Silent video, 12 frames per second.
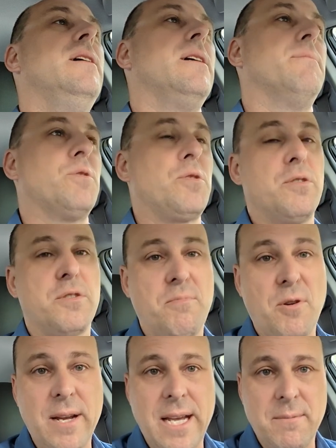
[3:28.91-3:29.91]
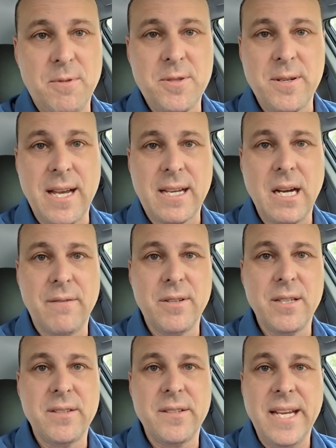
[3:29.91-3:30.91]
Emotional support animals are not
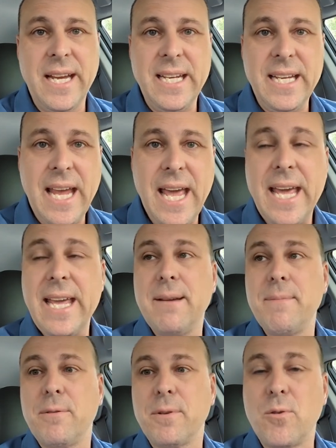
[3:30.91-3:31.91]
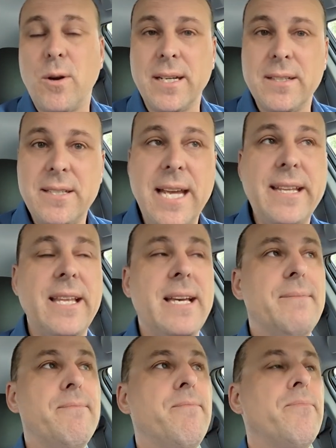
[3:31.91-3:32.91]
covered under the ADA. I'm not required to take
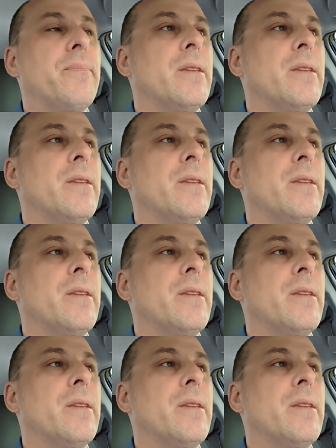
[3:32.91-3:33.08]
them.